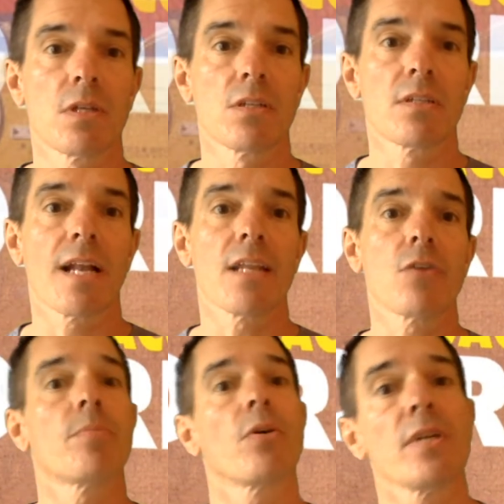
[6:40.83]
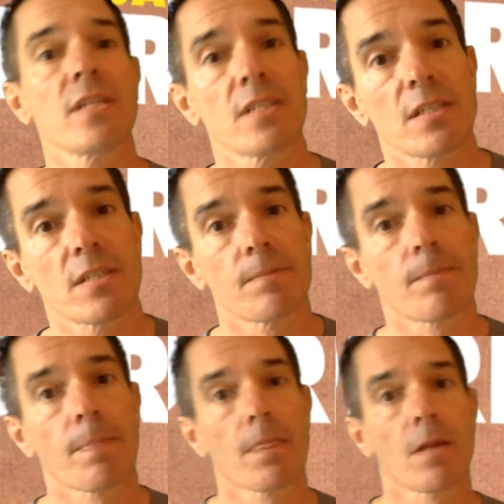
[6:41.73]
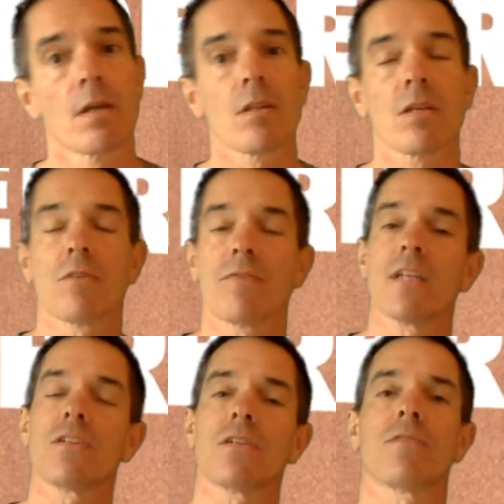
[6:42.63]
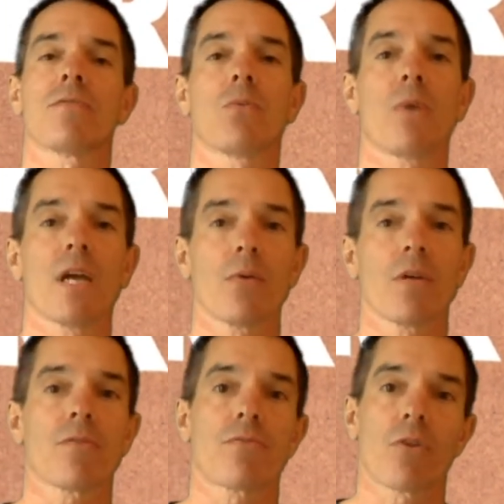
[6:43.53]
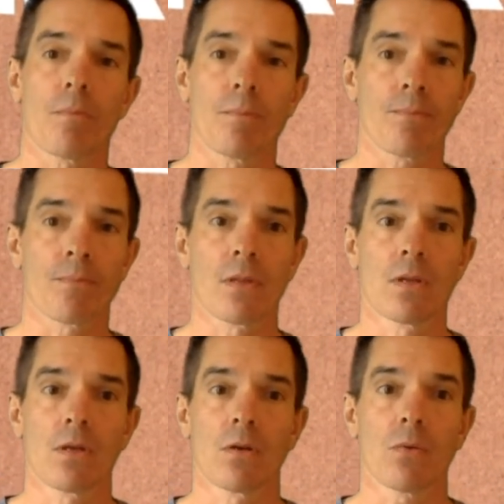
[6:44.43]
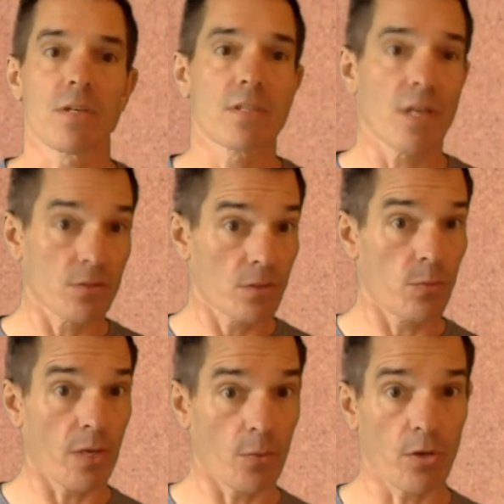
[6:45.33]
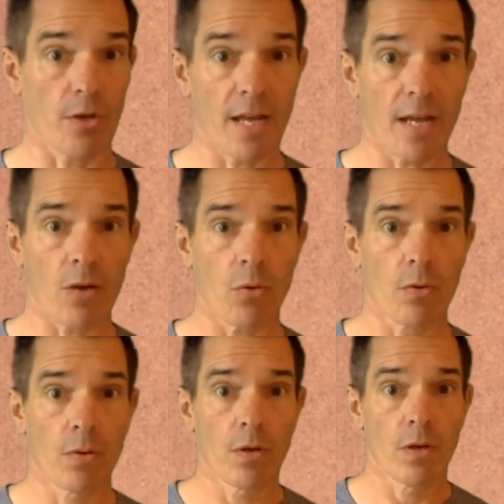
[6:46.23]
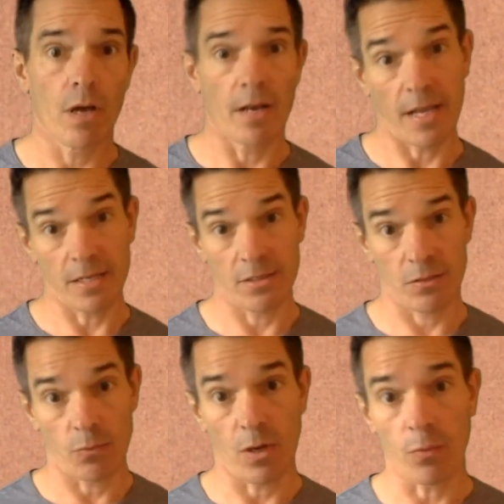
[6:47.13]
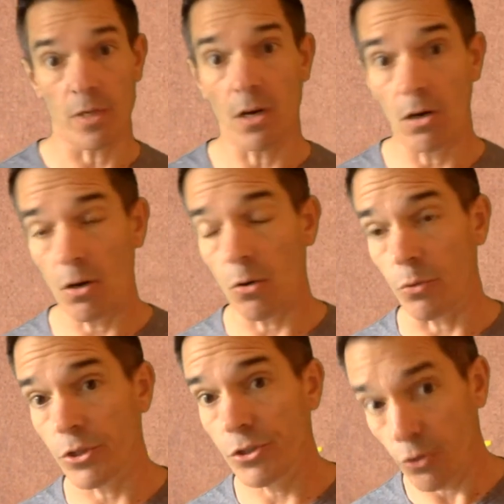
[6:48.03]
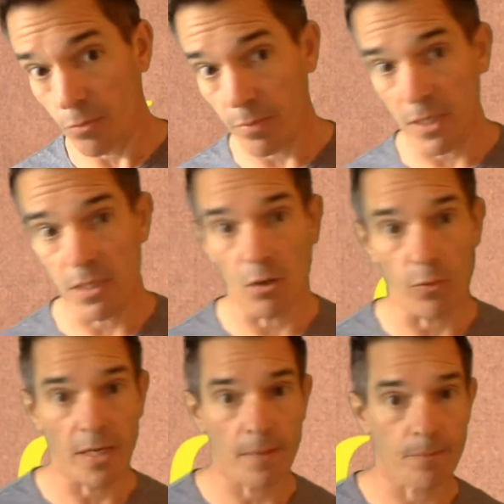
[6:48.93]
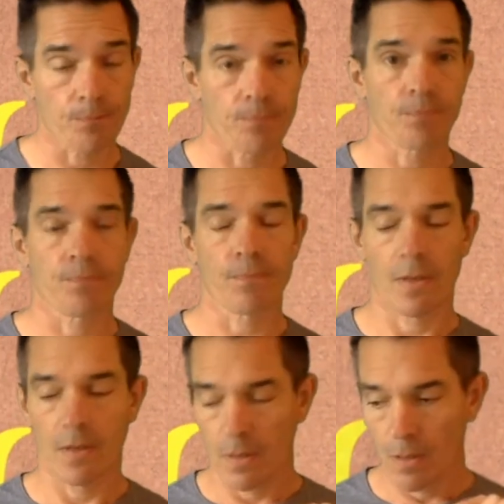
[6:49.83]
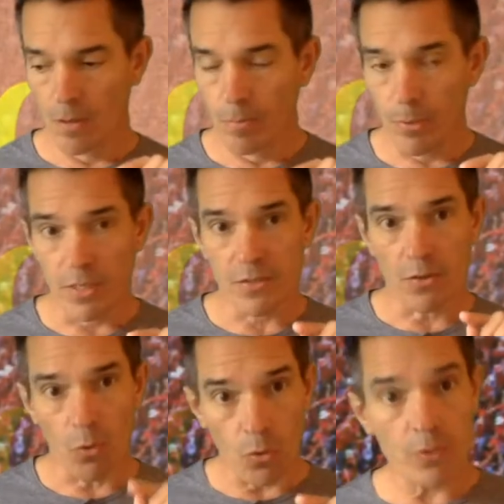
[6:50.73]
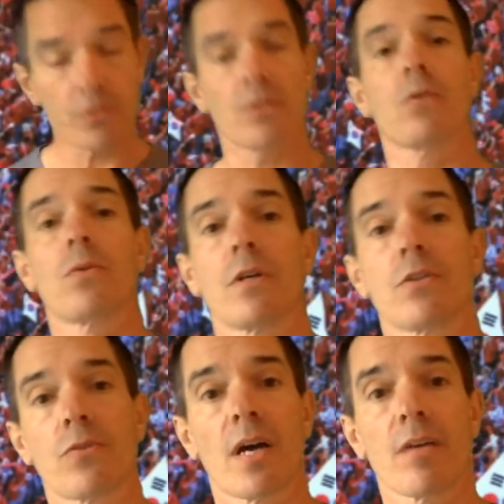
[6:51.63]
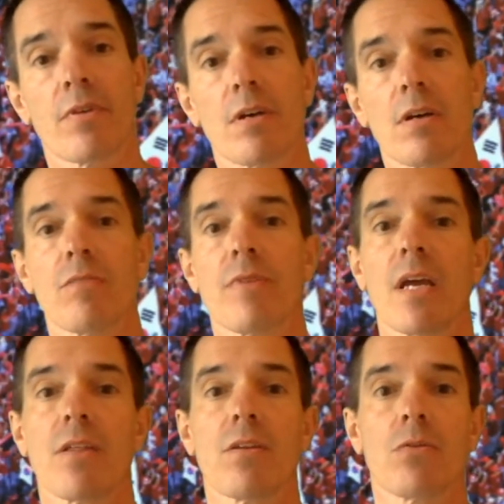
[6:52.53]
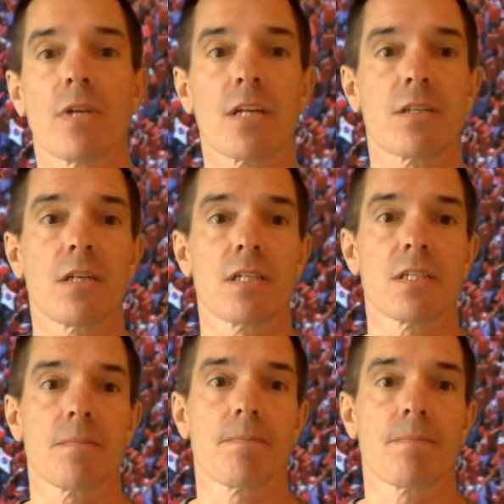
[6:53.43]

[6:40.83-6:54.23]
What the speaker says: teleopoiesis, the invention of a where we are from, which tells us where we are now, and hence where we are or should be going. But it's also a driver of ethno-nationalism,